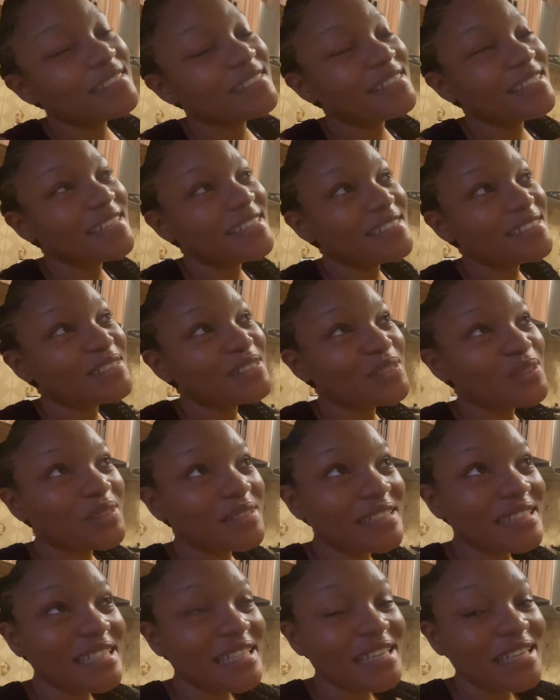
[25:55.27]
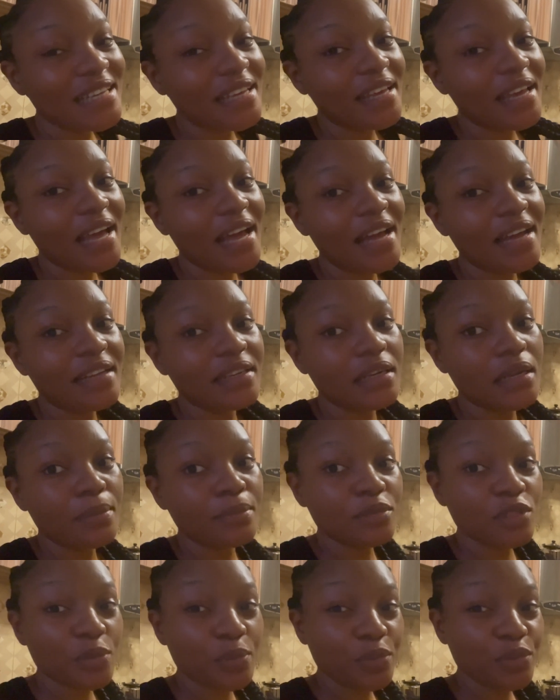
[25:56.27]
today is Sunday and
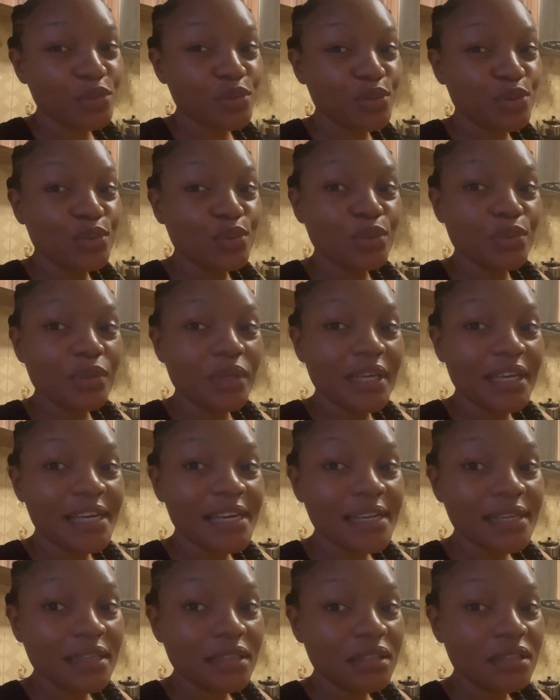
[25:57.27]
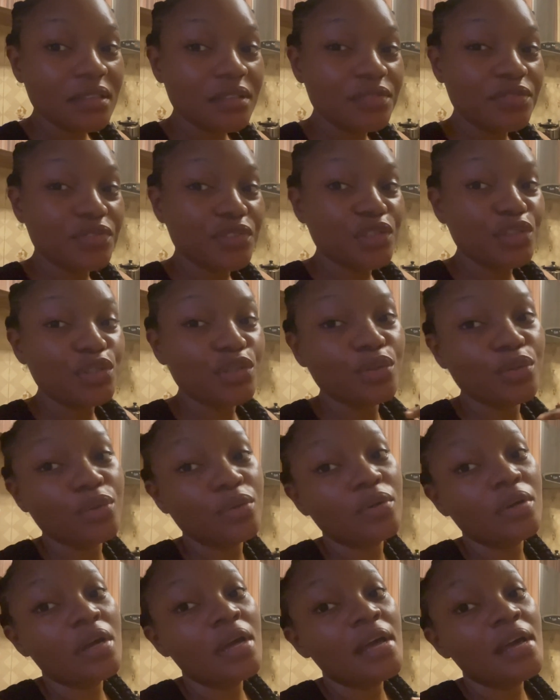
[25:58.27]
I'm supposed to do a cleaning
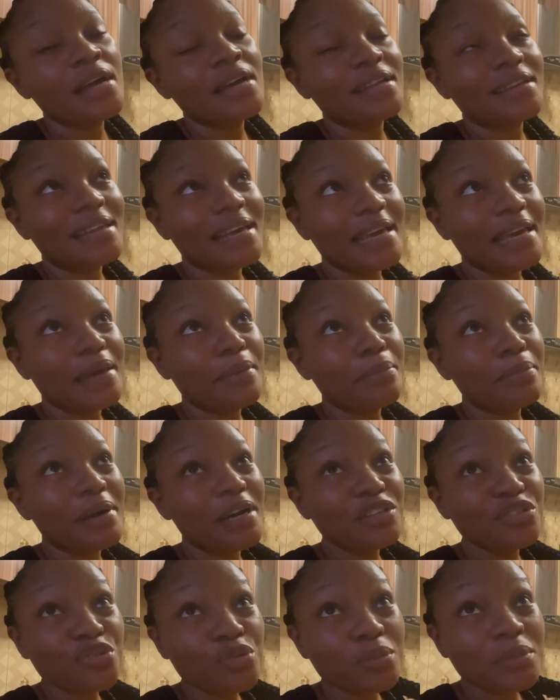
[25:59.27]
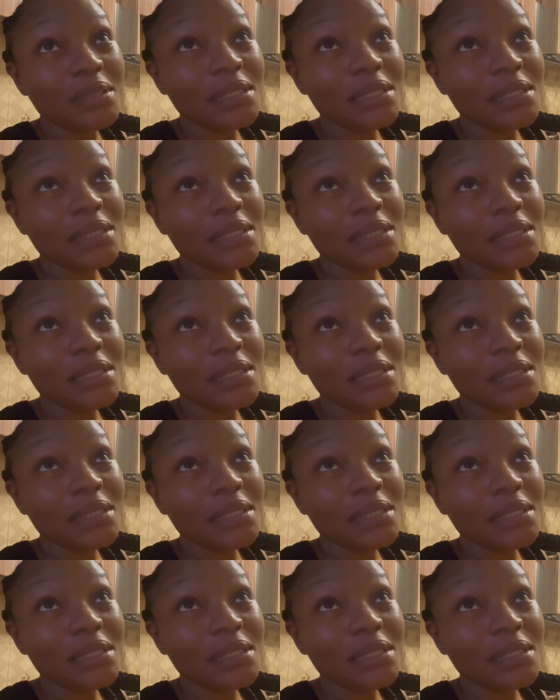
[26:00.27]
video, like a bathroom